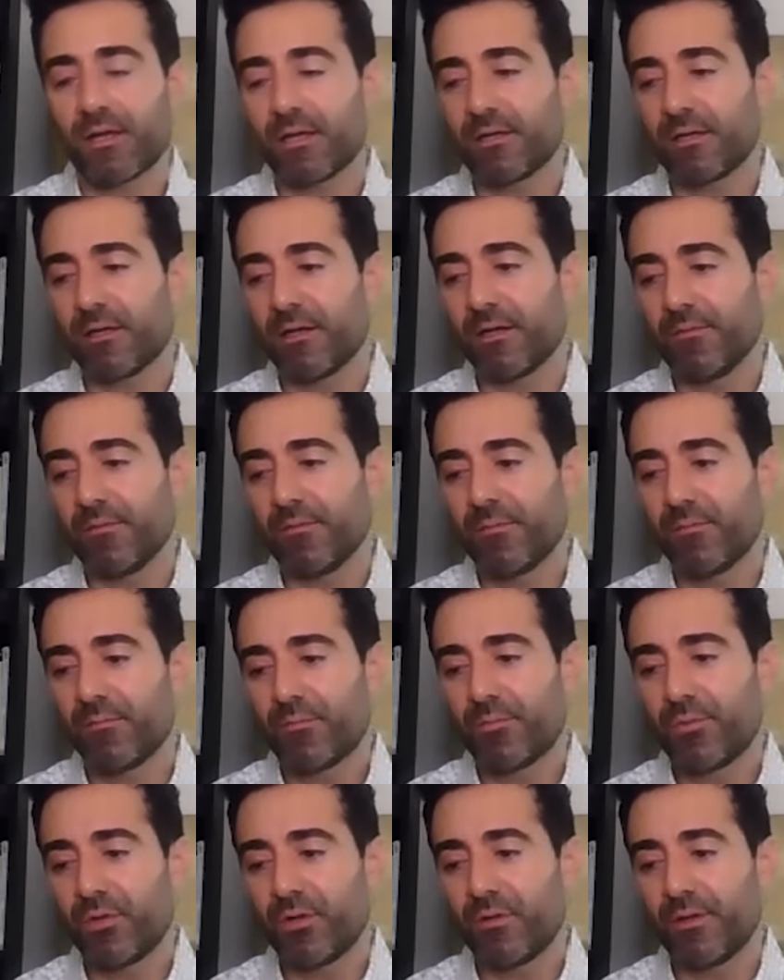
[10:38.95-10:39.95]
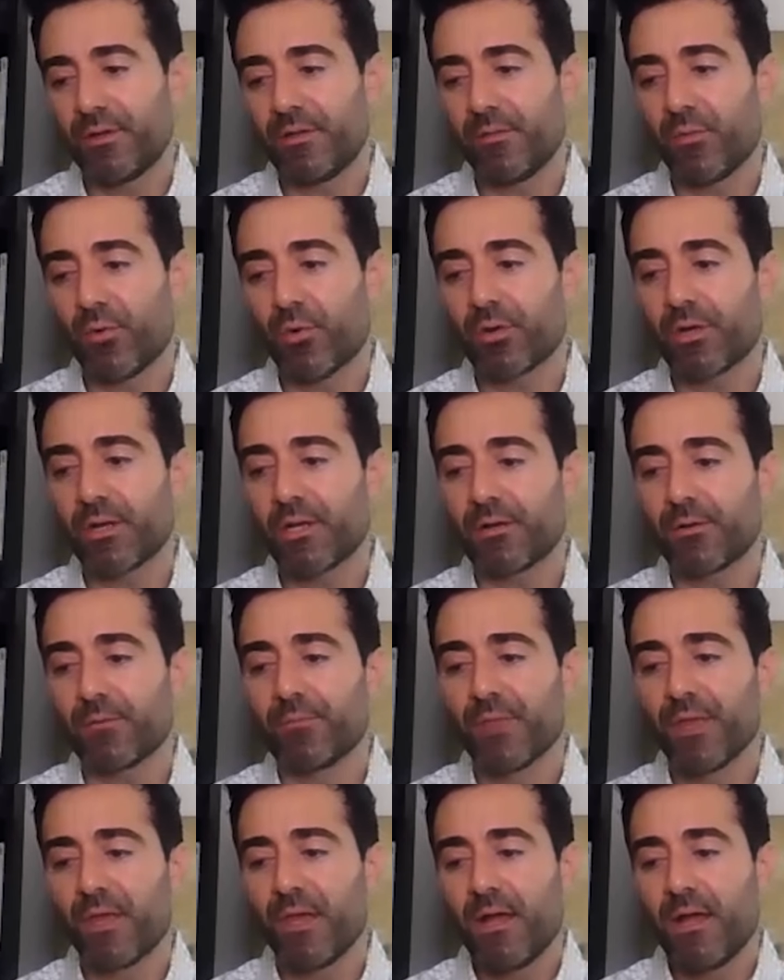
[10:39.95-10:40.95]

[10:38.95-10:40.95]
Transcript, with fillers: I um, put them on the board here.